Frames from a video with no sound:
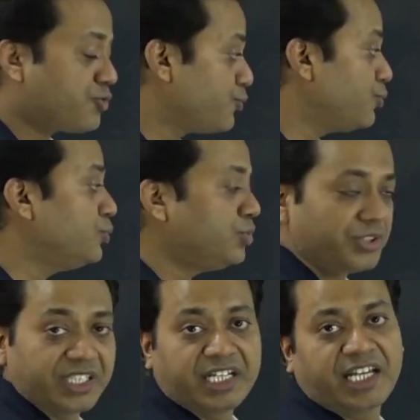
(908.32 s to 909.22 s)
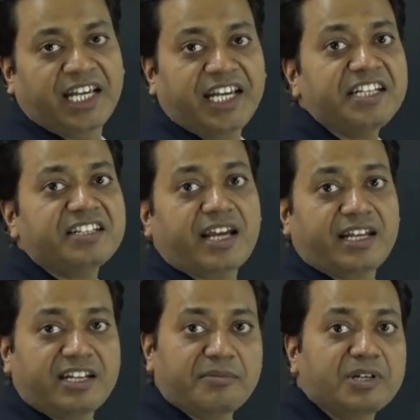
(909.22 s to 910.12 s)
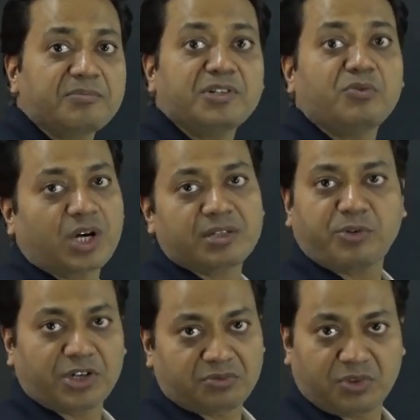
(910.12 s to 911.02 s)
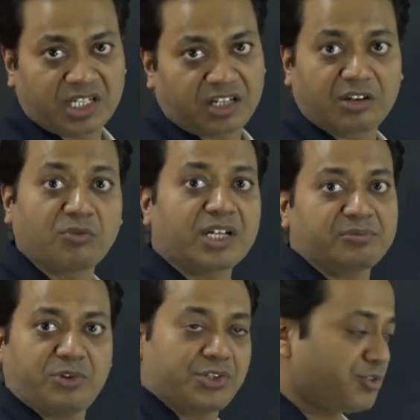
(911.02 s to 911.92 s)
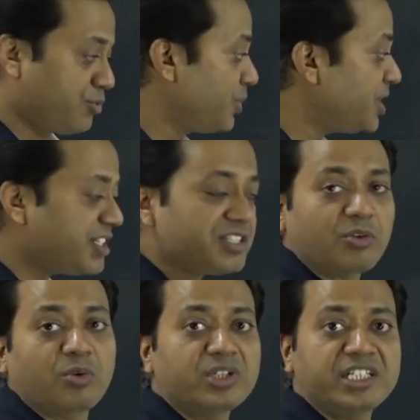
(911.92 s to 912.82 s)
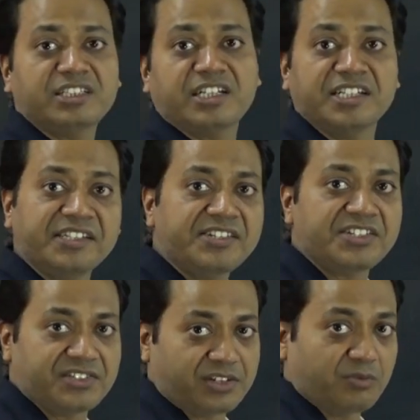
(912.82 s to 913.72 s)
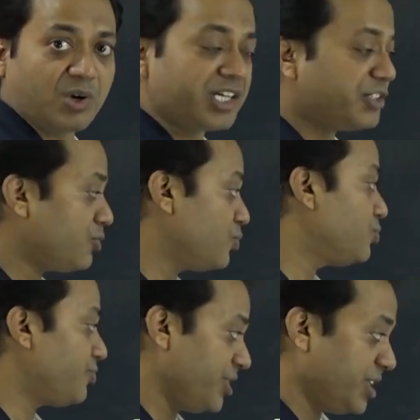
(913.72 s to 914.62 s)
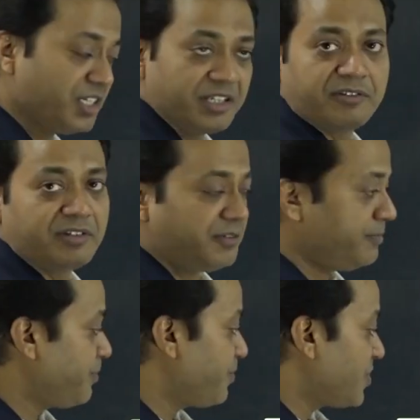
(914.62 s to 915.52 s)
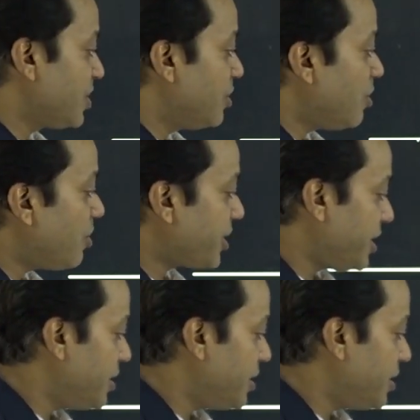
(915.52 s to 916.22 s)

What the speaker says: 2, 3. It can never be 1.1 or 1.2. It is only the integer 1, 2, 3. Okay.